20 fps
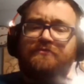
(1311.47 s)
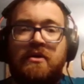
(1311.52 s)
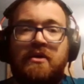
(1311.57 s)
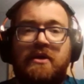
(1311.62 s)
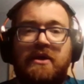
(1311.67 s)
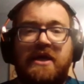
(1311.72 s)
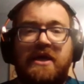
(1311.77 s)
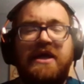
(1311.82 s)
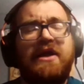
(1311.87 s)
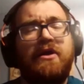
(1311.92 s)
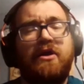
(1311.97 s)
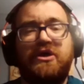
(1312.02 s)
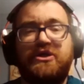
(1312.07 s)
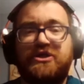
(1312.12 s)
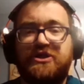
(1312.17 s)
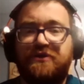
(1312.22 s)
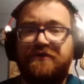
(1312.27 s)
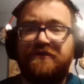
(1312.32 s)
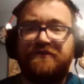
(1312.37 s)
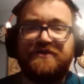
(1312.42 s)
And then also
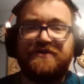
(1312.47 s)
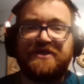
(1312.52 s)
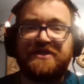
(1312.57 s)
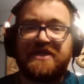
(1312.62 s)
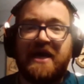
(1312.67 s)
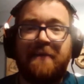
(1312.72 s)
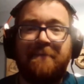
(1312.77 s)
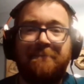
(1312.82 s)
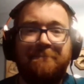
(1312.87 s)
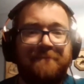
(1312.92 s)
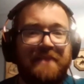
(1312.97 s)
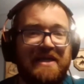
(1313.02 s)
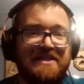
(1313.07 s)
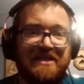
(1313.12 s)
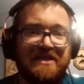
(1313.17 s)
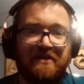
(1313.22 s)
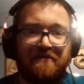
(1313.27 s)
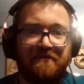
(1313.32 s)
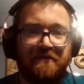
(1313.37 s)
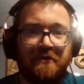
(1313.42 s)
you've just got basic
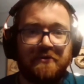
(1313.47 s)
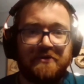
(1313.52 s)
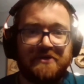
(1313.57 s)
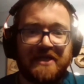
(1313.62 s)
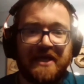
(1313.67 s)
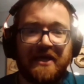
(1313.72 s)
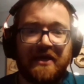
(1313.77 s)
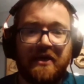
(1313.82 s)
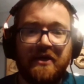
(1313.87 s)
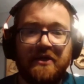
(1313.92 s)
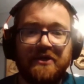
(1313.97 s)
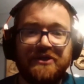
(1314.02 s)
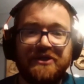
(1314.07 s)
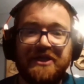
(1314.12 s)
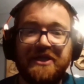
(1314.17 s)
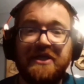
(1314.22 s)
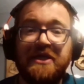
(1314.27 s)
voter psychology.